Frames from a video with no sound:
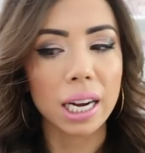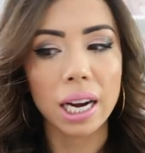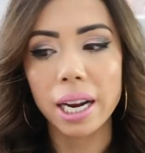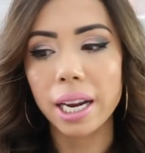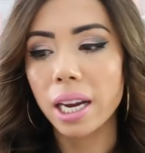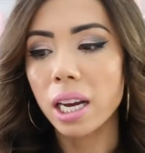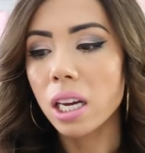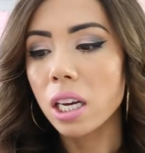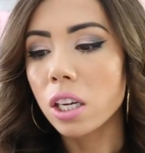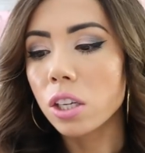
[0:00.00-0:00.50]
And
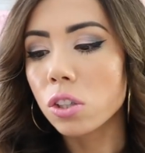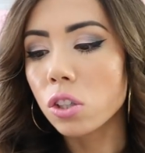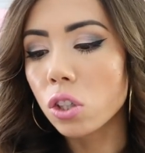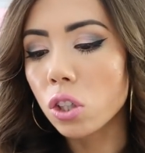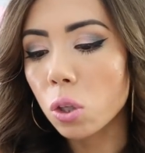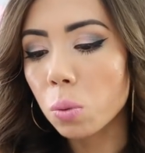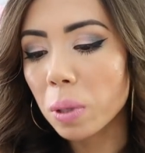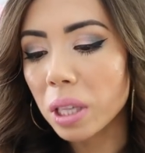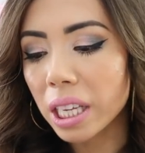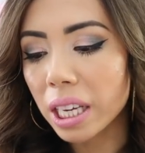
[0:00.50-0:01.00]
I
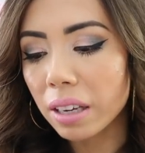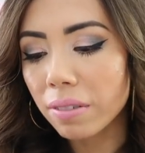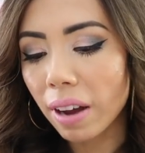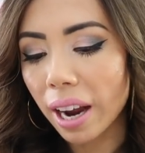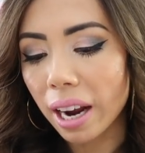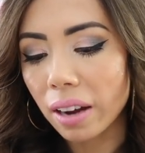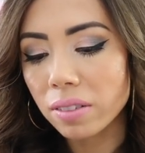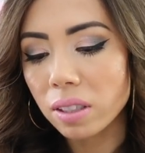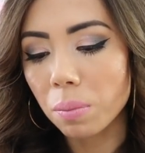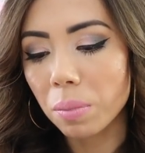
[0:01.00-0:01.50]
do believe
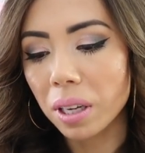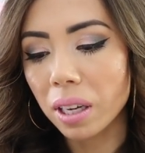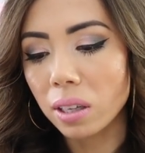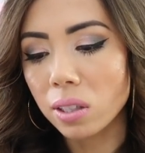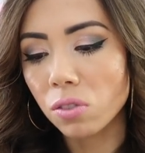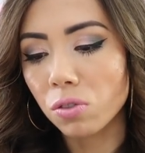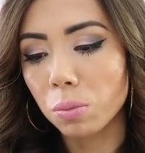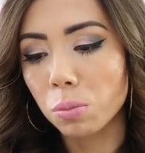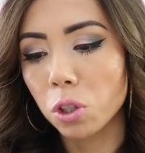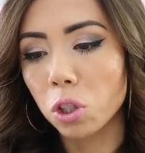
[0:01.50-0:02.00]
I have something
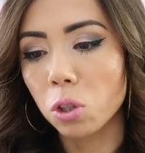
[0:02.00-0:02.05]
else from